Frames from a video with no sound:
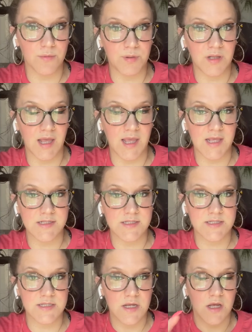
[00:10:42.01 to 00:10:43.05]

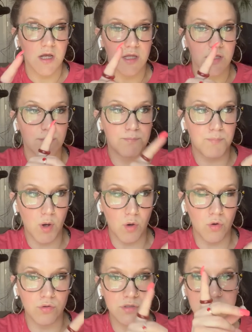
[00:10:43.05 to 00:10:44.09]
plates
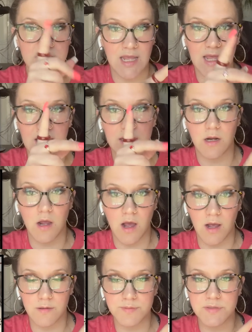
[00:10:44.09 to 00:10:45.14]
bowls and
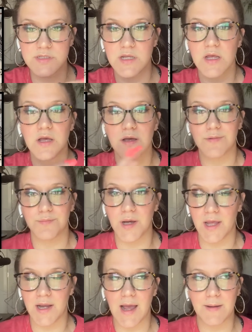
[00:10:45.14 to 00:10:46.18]
cups
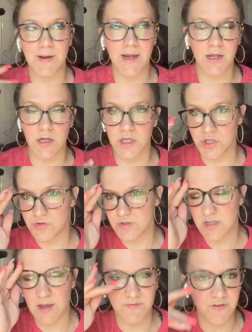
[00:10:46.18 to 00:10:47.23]
but I'm not going to use
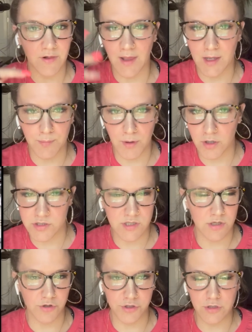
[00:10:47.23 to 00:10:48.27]
them for like
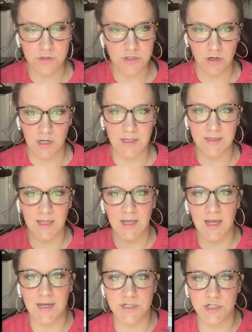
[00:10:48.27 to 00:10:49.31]
personal use or anything.
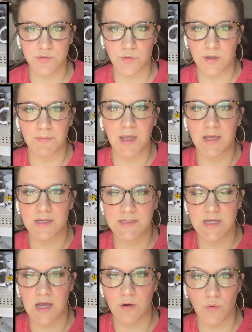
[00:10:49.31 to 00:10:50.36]
I just want to make a
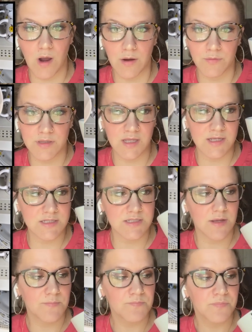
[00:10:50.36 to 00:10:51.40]
DIY with this.
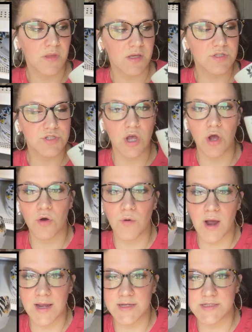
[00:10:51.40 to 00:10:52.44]
So
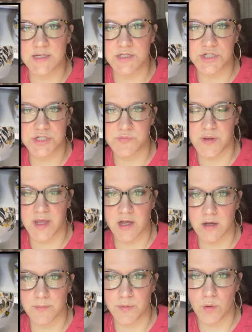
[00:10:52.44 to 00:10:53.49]
I did just pick
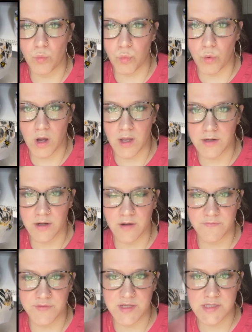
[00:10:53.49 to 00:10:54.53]
up one
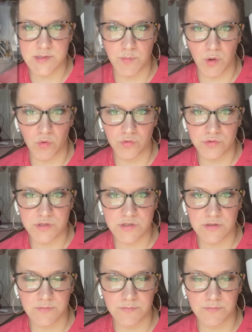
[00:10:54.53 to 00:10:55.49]
of these bowls.